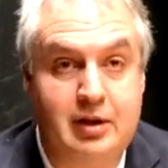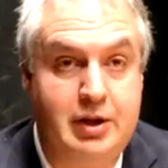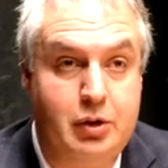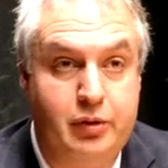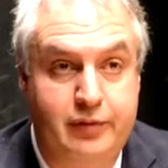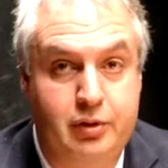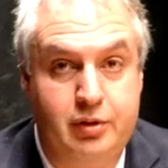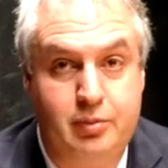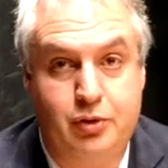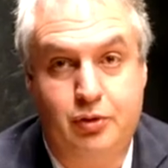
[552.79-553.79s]

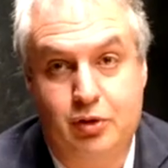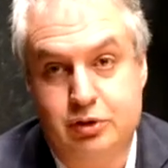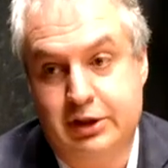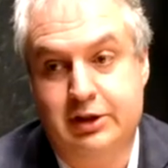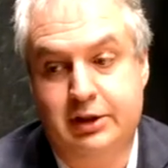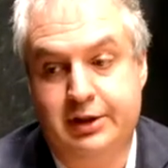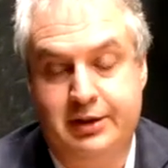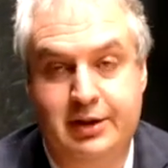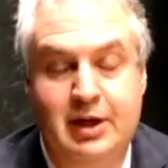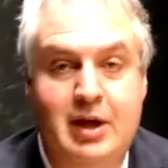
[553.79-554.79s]
Lenovo, Motorola,
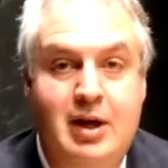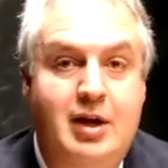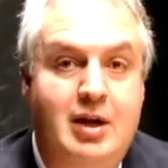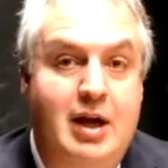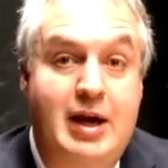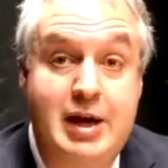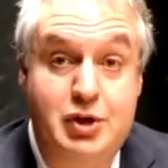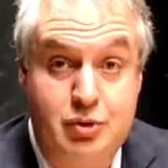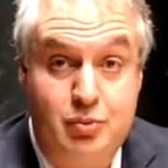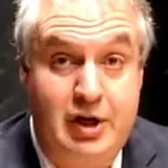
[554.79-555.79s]
and yeah,
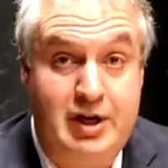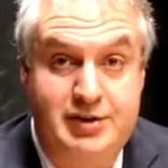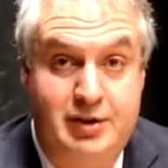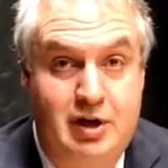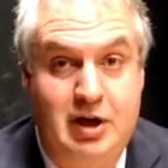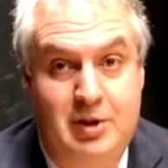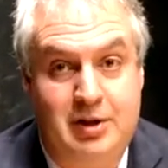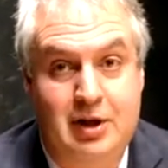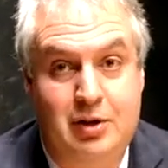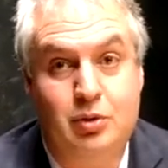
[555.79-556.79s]
Asian brands that are
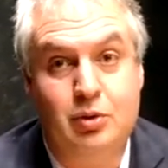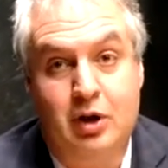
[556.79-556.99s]
coming now,